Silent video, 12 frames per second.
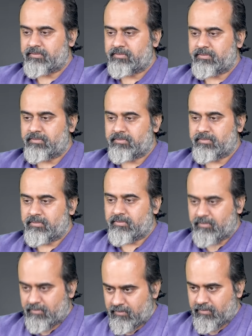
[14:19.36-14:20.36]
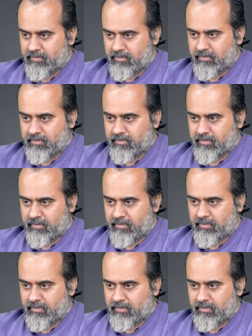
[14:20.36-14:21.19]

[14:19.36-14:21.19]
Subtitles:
Nothing is said.